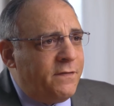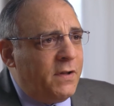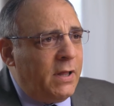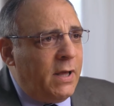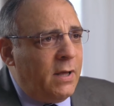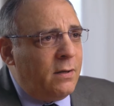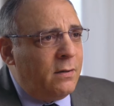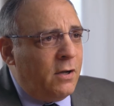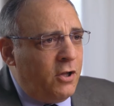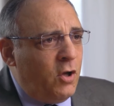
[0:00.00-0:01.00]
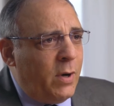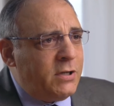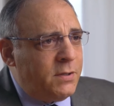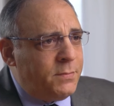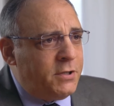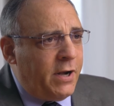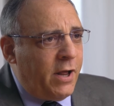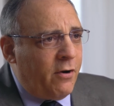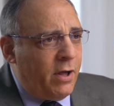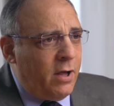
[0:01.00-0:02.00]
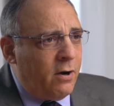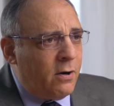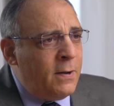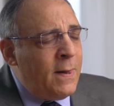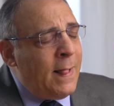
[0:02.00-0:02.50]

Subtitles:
affiliate, a U.S. subsidiary here.